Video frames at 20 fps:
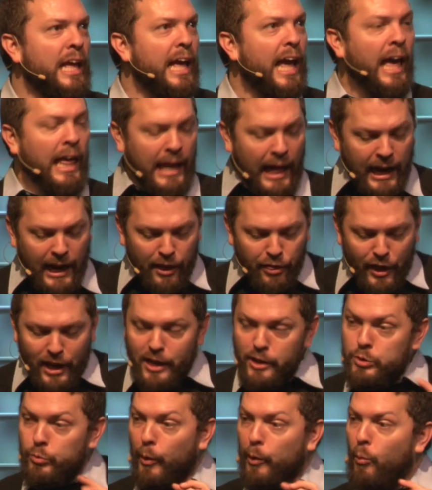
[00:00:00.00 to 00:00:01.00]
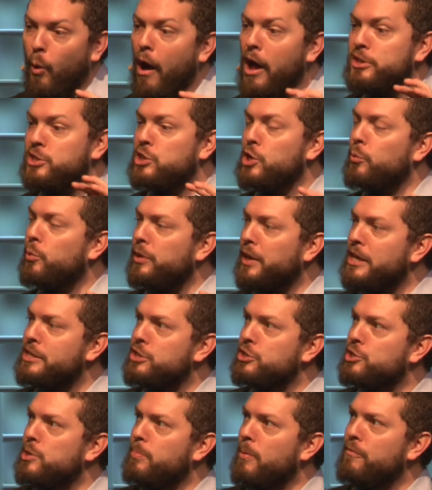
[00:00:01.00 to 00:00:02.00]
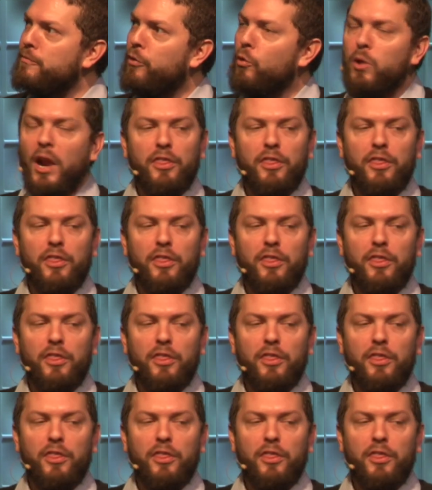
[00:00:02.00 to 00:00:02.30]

And I think as we watch their relationship unfold,